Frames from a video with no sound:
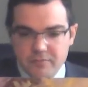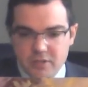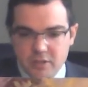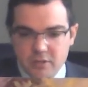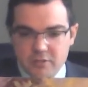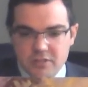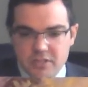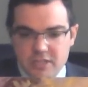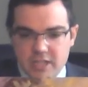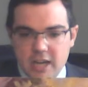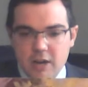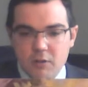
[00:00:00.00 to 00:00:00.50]

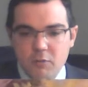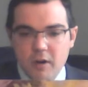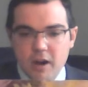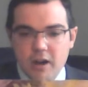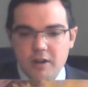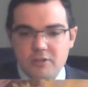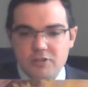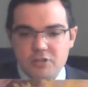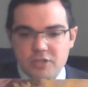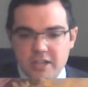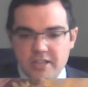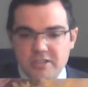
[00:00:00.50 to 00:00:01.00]
to see
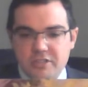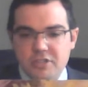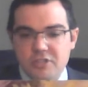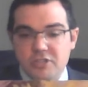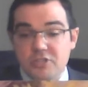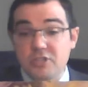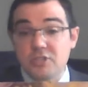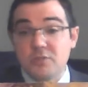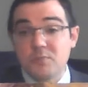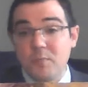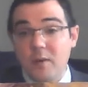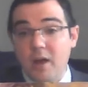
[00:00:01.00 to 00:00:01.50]
where
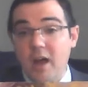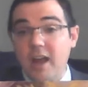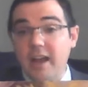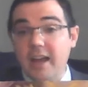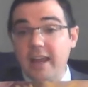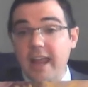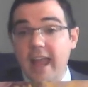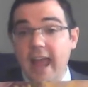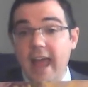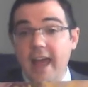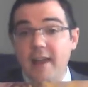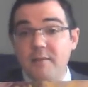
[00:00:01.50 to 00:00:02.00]
Jesus'
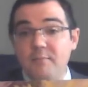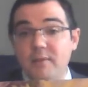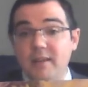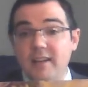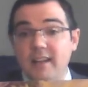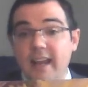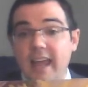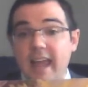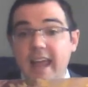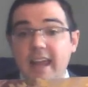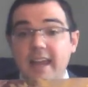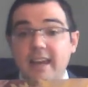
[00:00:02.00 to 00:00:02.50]
body had
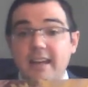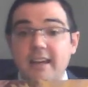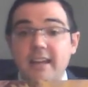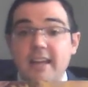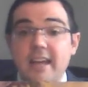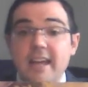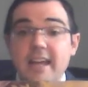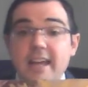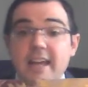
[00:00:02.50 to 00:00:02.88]
been laid